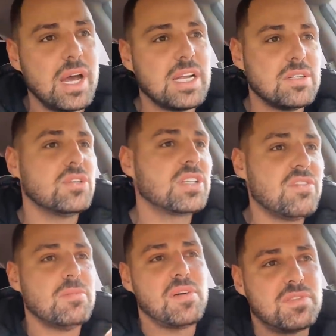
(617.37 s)
and then just
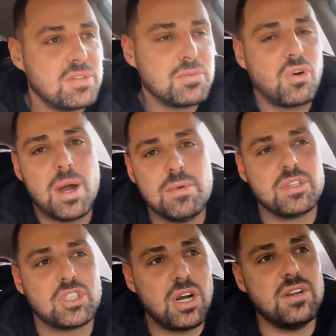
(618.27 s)
giving my subscribers
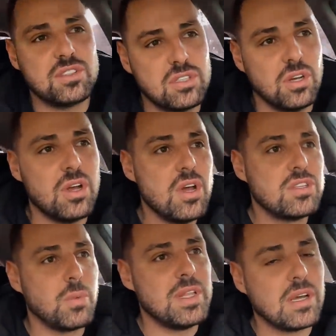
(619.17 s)
a chance
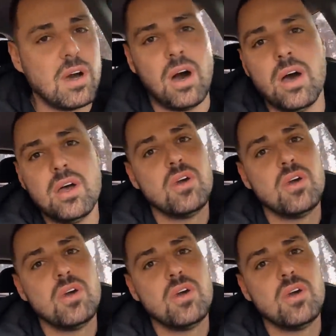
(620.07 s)
to win the car.